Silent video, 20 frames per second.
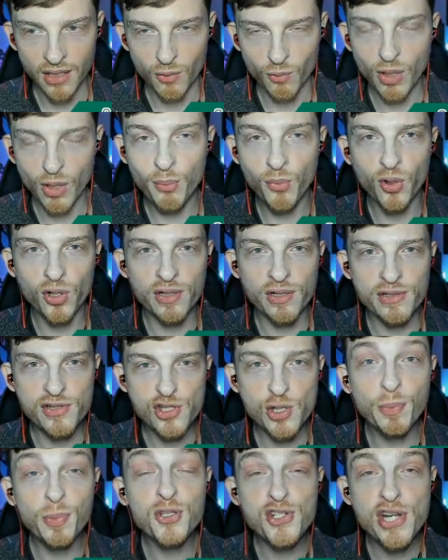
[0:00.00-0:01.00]
One more
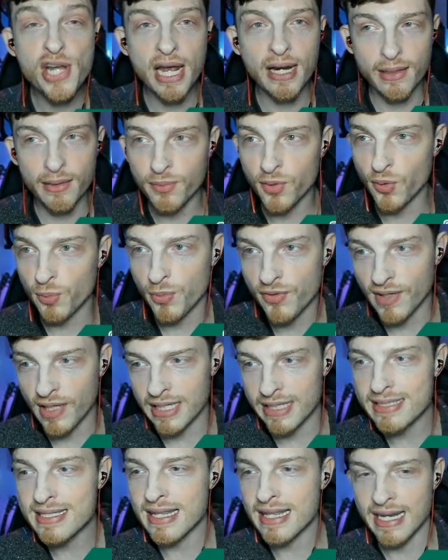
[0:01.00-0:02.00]
super chat, and we'll move
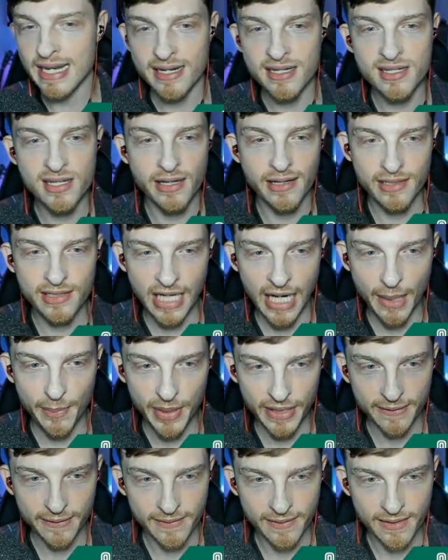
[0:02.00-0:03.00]
on to the next
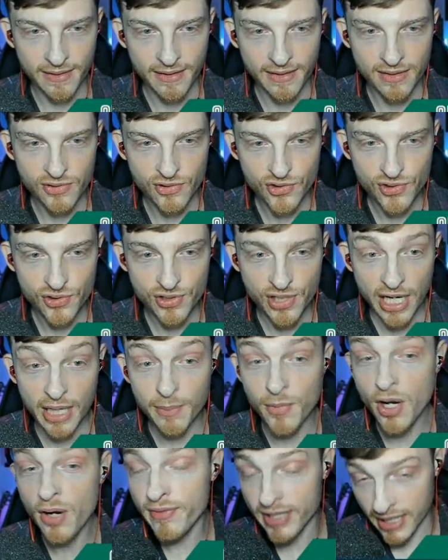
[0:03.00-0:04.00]
topic.
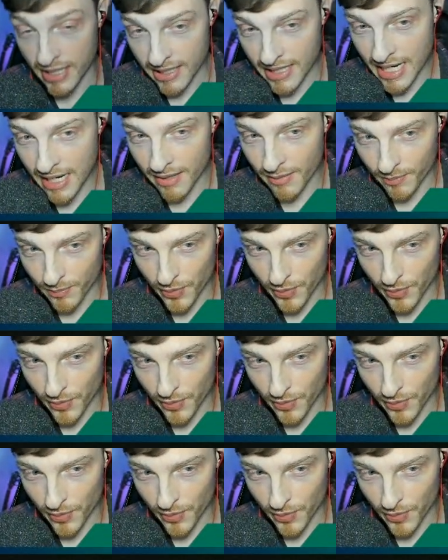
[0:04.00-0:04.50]
Jacob Novik, again,